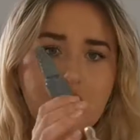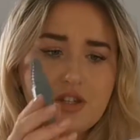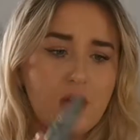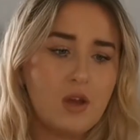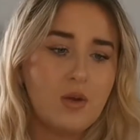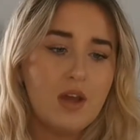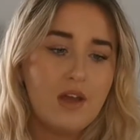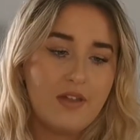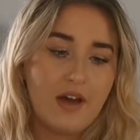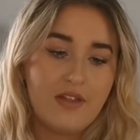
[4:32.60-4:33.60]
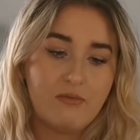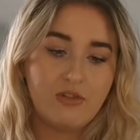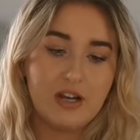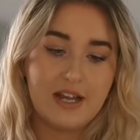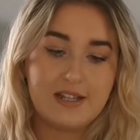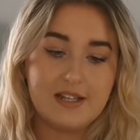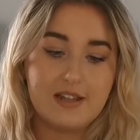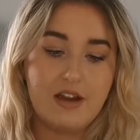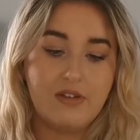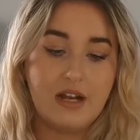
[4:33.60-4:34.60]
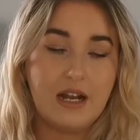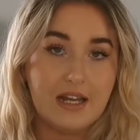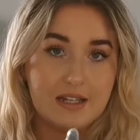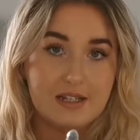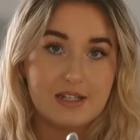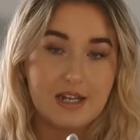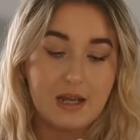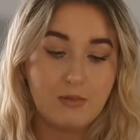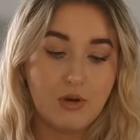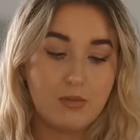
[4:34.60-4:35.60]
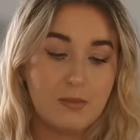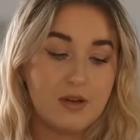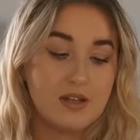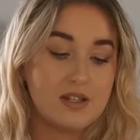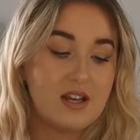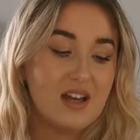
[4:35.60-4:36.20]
so that then really gets in there and cleans the teat properly, because